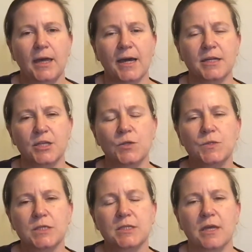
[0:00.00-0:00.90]
And it
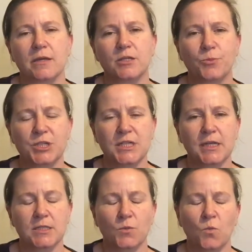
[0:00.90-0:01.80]
uses that to
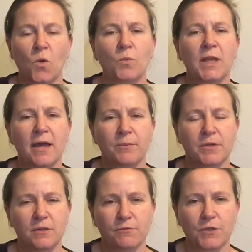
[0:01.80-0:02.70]
predict what will
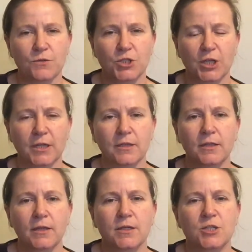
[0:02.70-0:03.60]
happen in the future
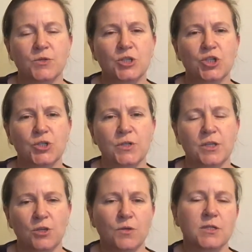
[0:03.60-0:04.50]
to ensure
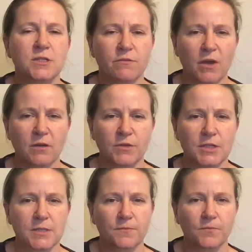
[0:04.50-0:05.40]
that you can survive
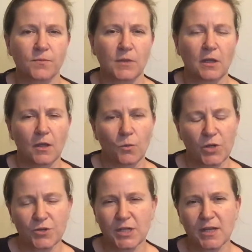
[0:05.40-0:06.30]
it.
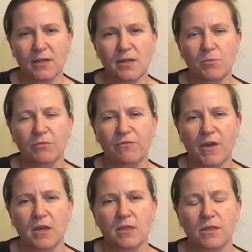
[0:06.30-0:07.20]
When you take a leap of
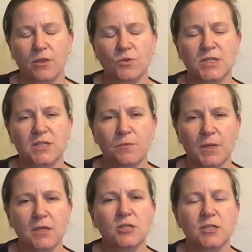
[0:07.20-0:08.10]
faith, you're
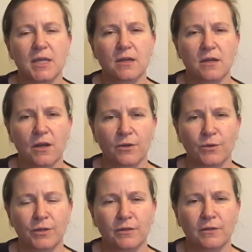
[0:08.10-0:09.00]
stepping into the
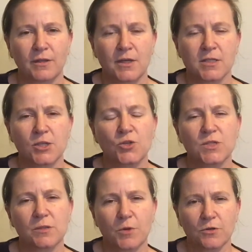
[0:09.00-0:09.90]
unknown. So your
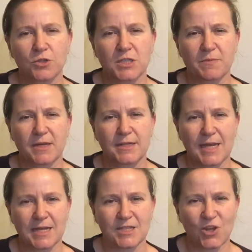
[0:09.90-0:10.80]
subconscious mind
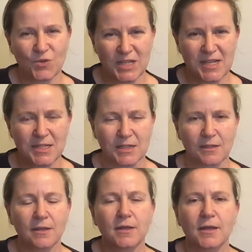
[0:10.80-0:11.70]
has no
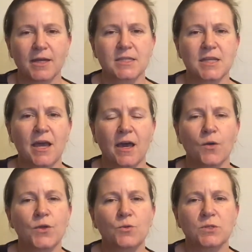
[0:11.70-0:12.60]
data as to
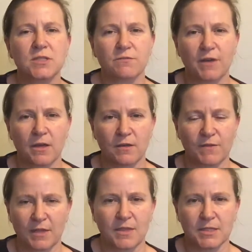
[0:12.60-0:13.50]
how you will survive
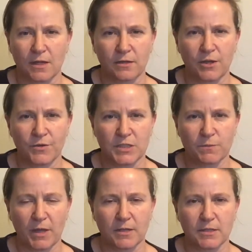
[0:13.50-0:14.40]
in this unknown
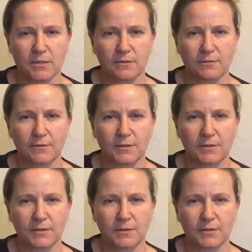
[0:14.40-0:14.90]
space.